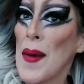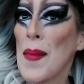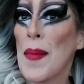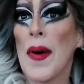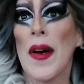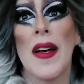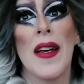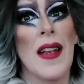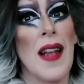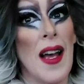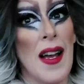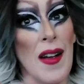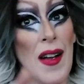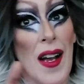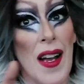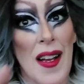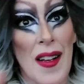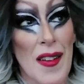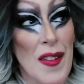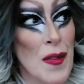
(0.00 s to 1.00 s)
But I,
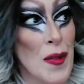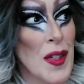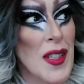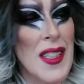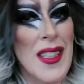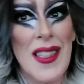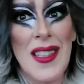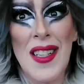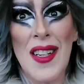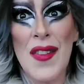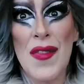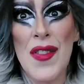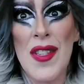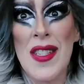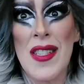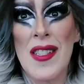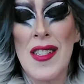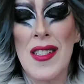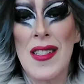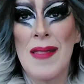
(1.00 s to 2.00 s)
I really love
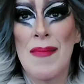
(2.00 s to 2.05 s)
this.